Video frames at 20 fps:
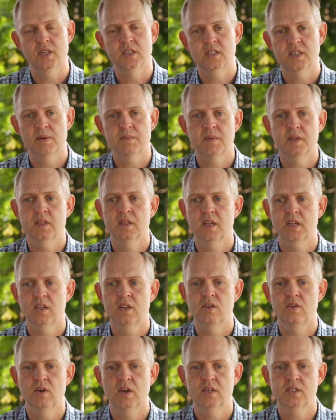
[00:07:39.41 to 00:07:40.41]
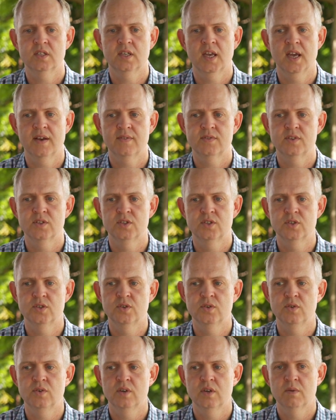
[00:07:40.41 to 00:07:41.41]
It's something that you actually have to
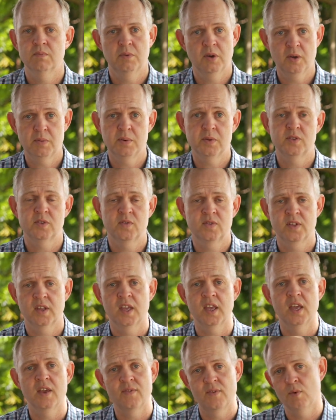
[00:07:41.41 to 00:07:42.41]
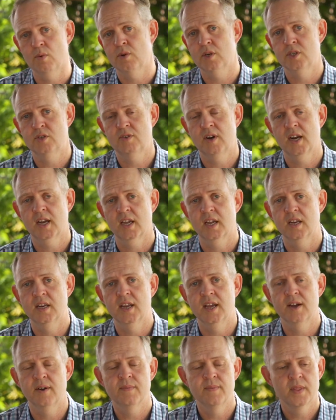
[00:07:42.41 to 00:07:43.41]
do purposefully if you want to track it.
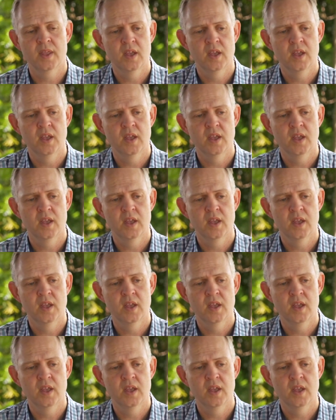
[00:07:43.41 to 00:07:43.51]
Now,